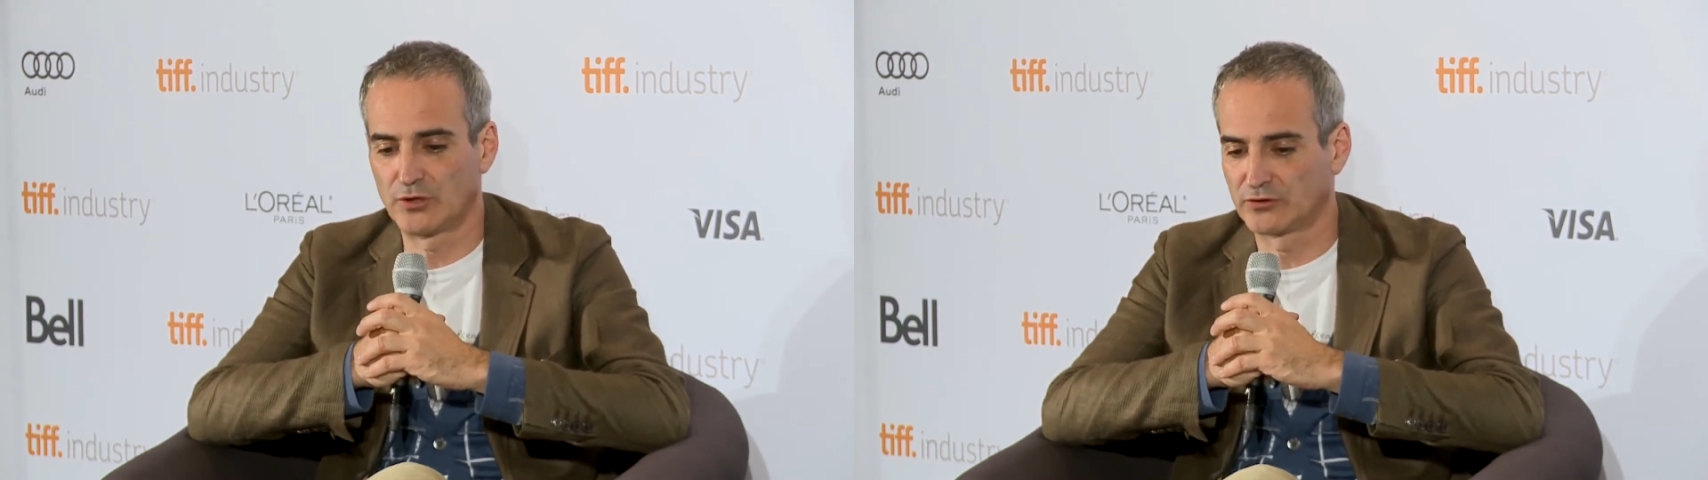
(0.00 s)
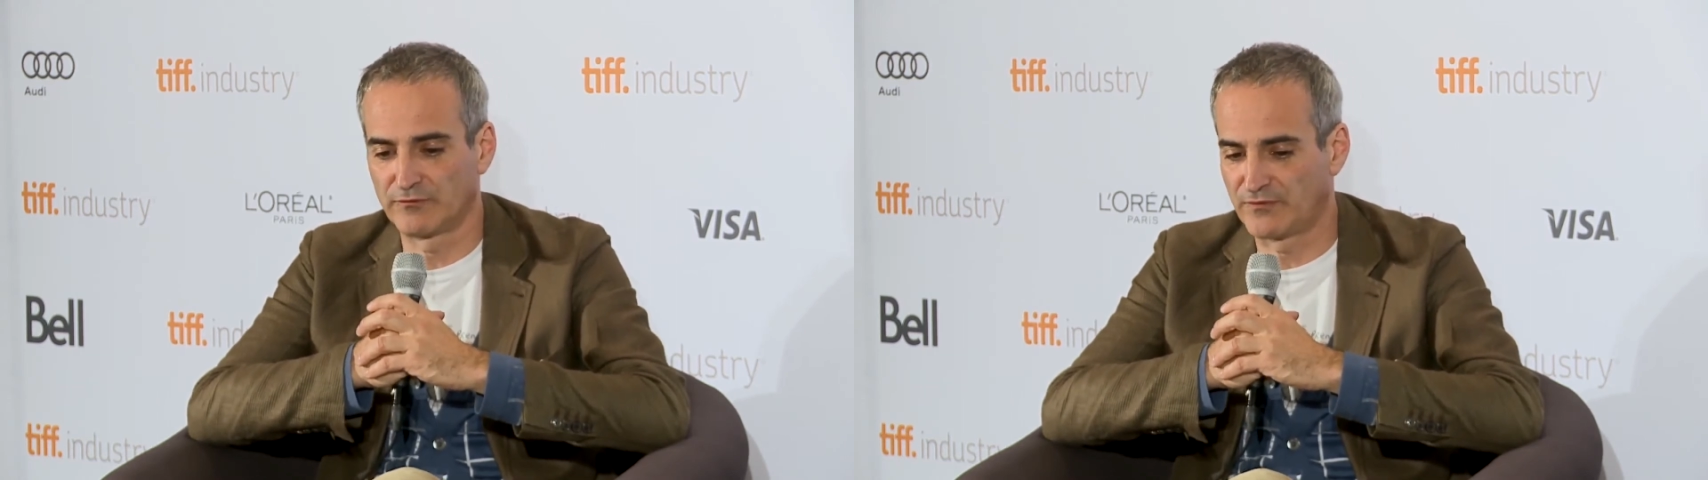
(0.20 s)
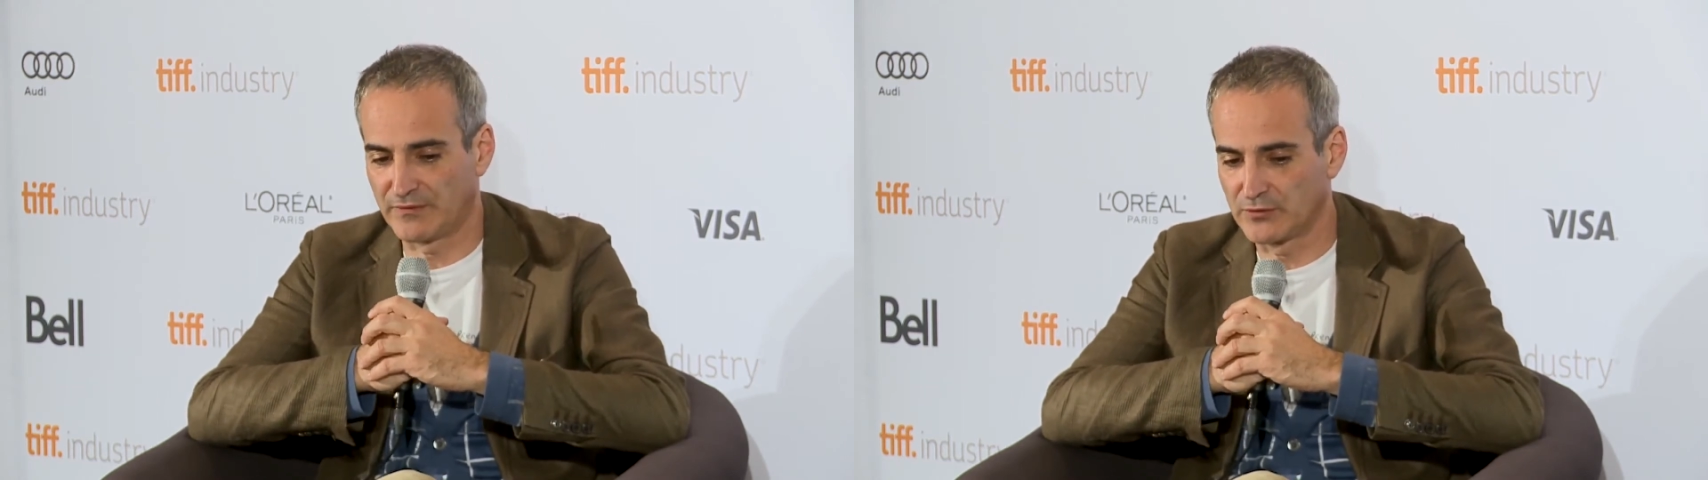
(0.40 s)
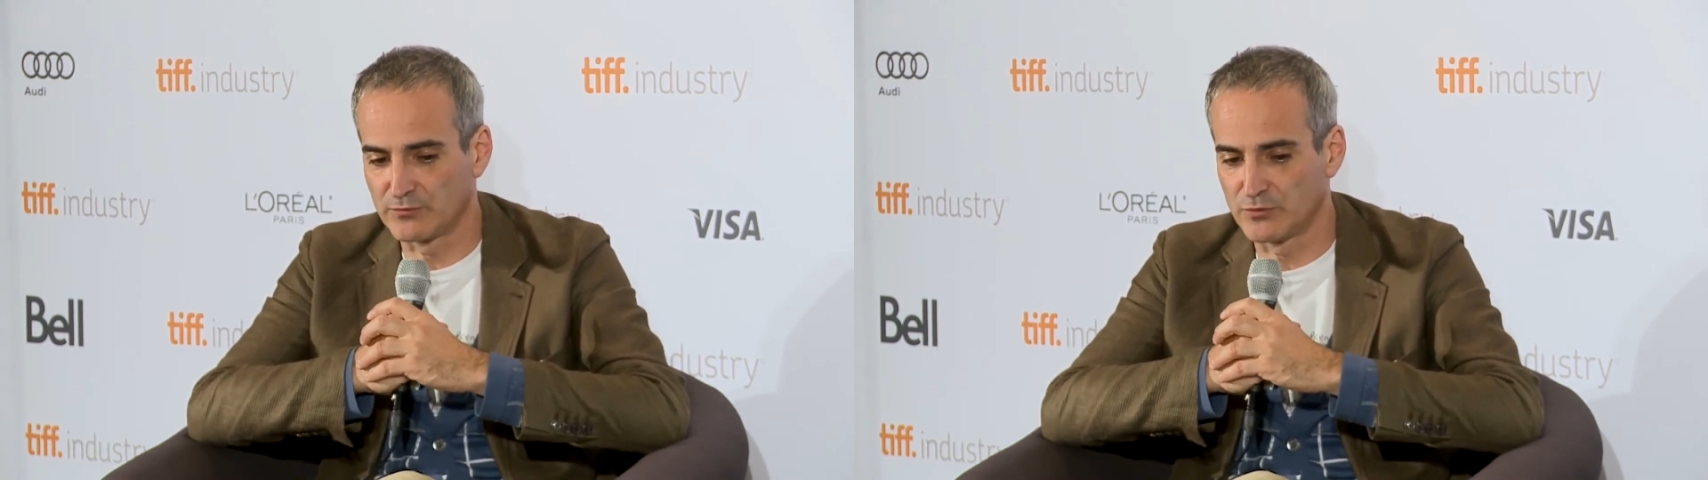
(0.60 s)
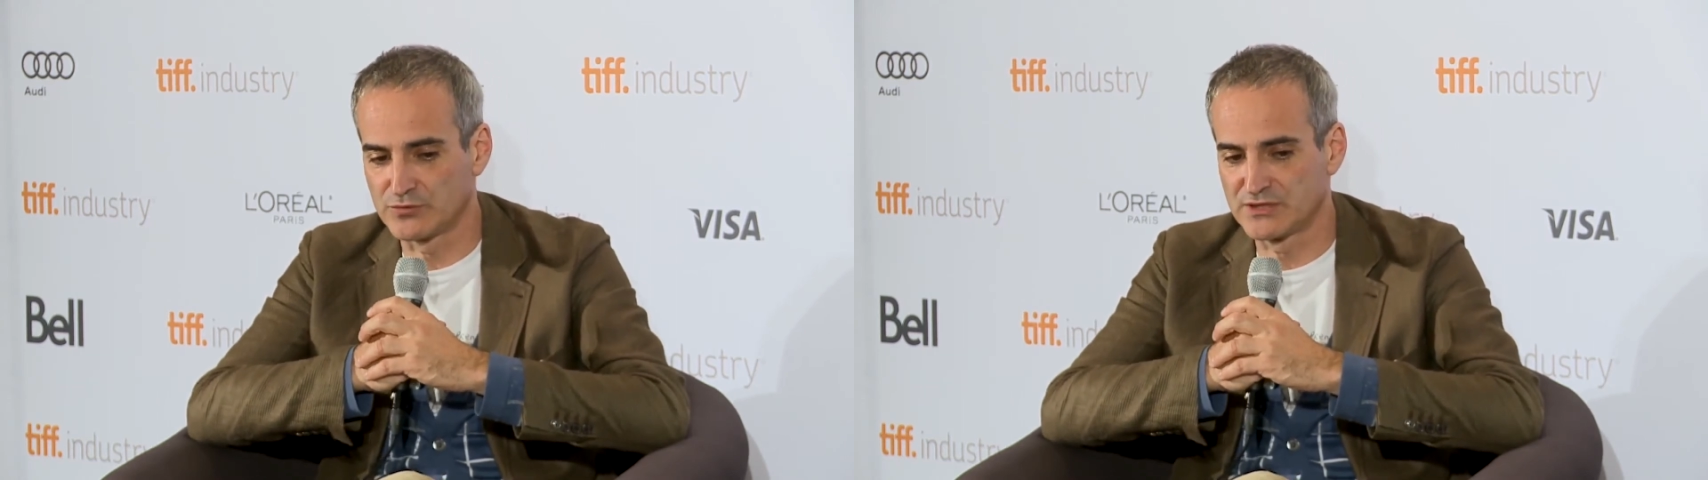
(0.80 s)
a lot of very
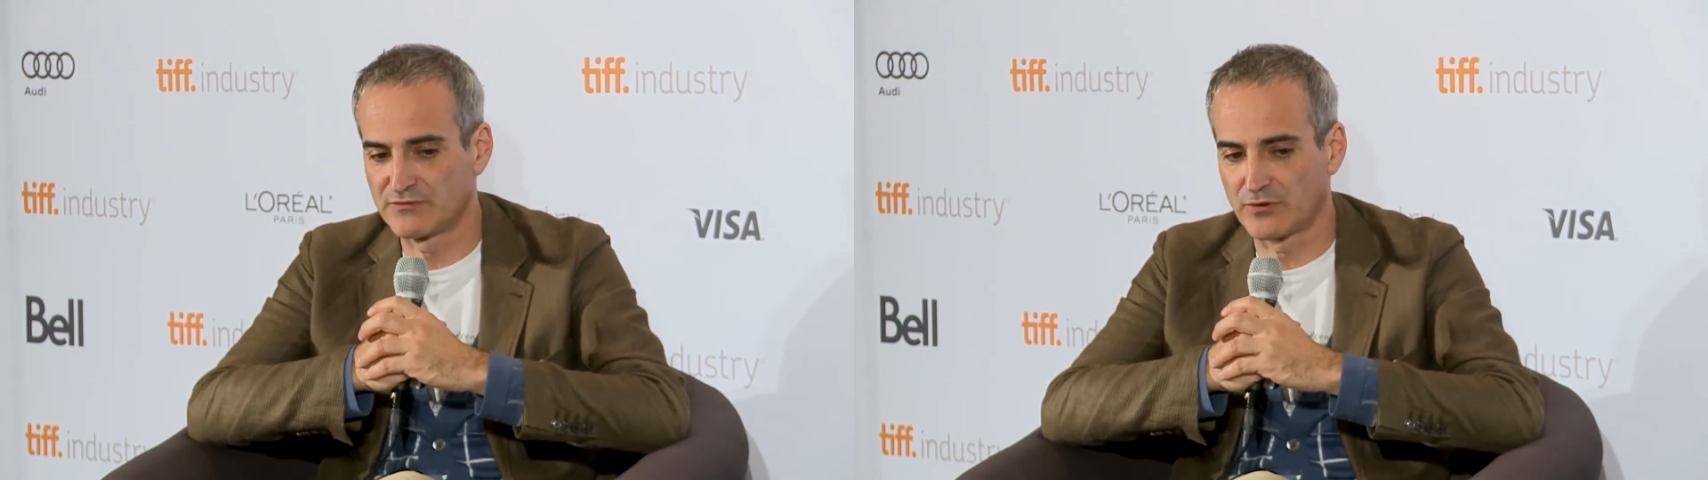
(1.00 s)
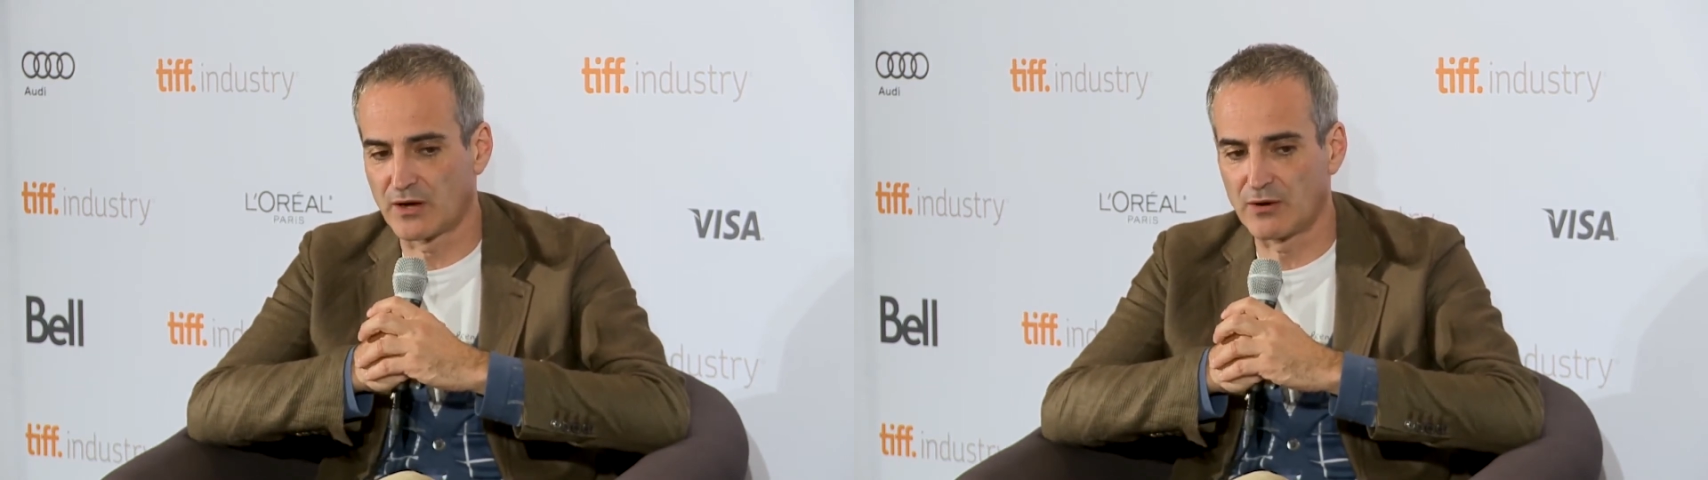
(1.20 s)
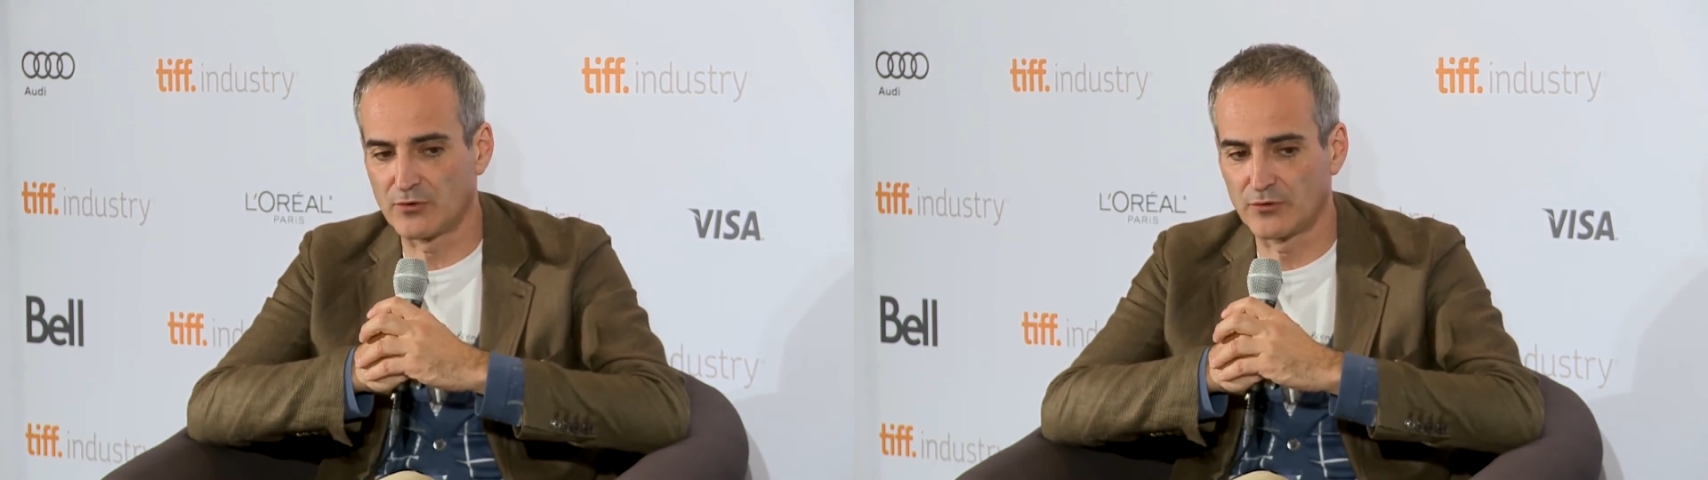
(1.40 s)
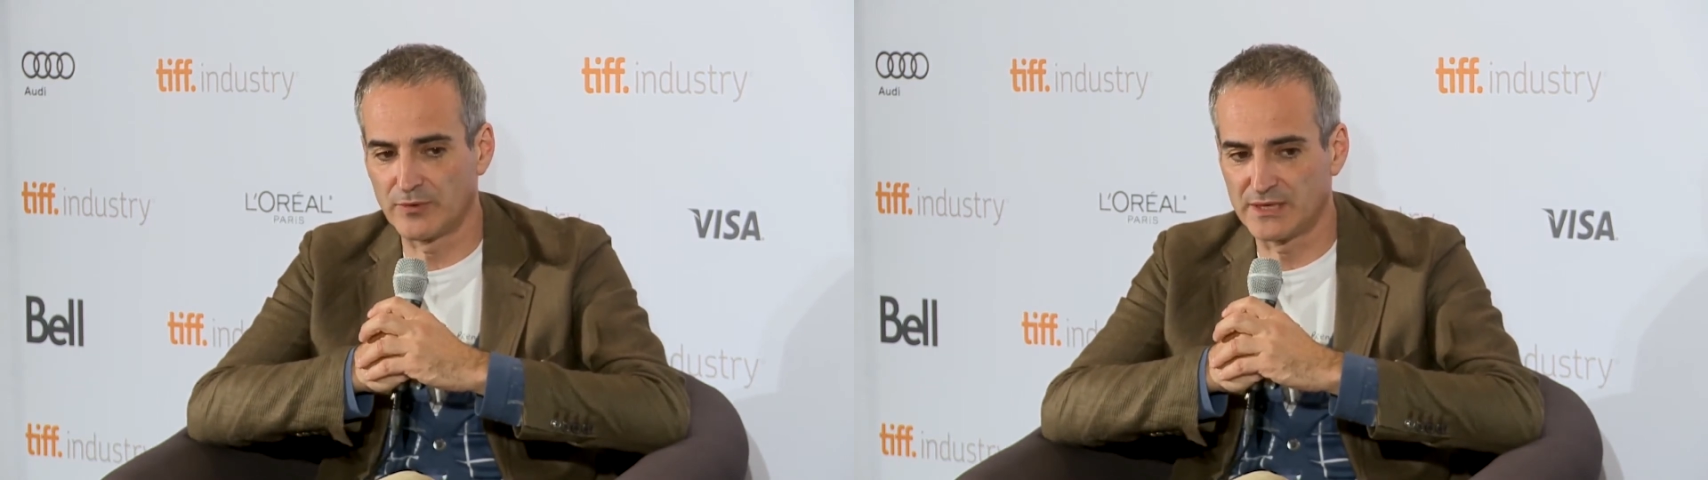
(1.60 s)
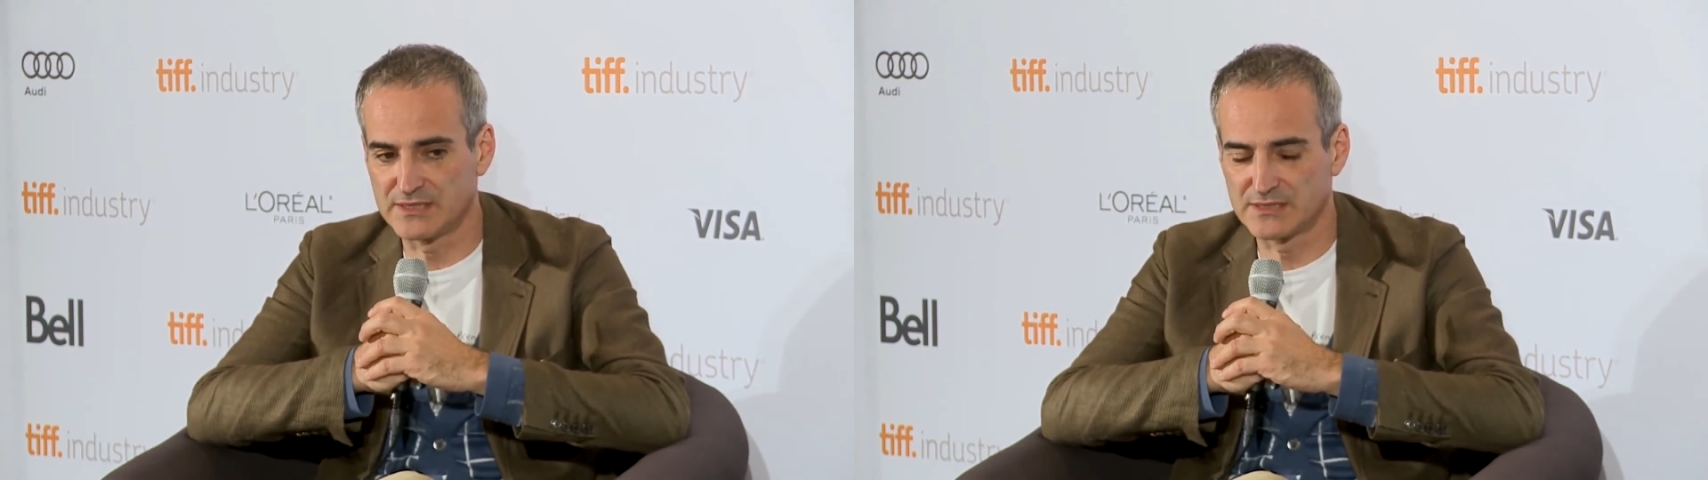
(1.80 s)
good music for Raúl
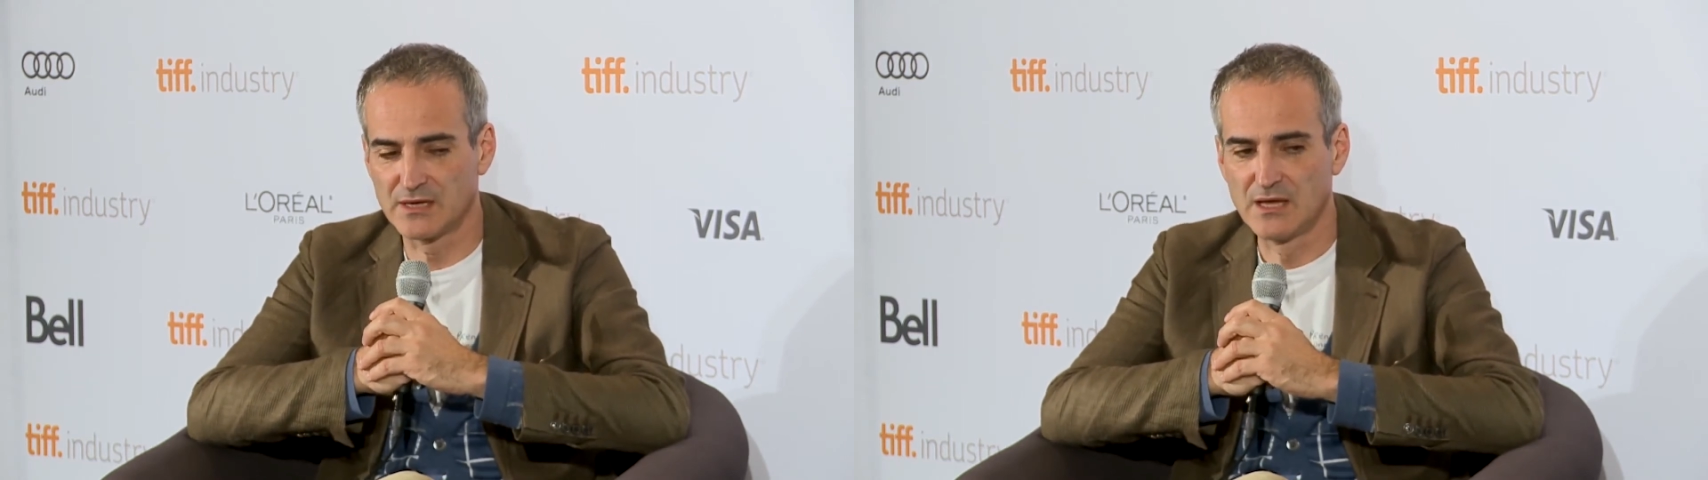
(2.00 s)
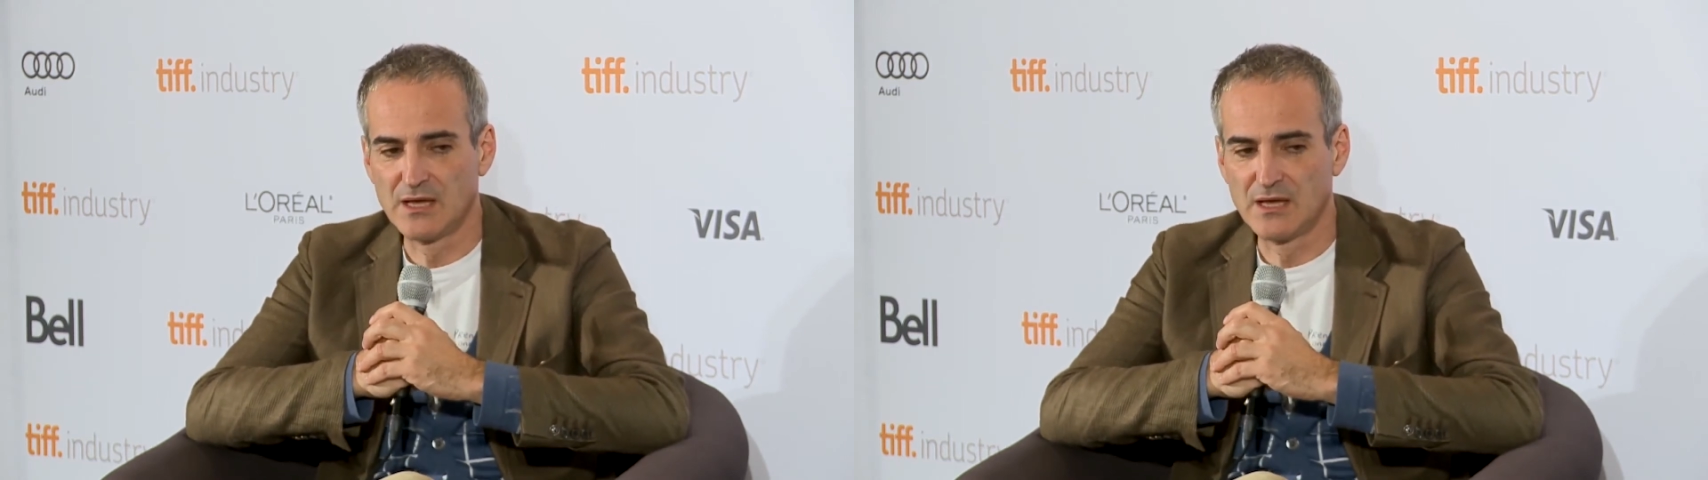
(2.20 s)
Ruiz.